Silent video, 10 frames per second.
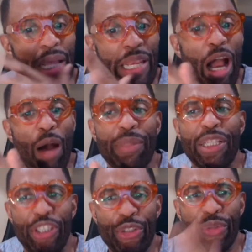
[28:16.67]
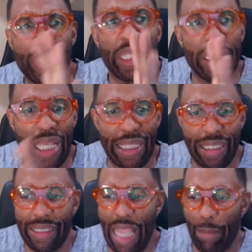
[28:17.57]
Now, I'm just using these as
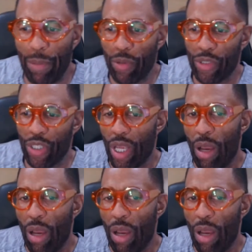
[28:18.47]
examples.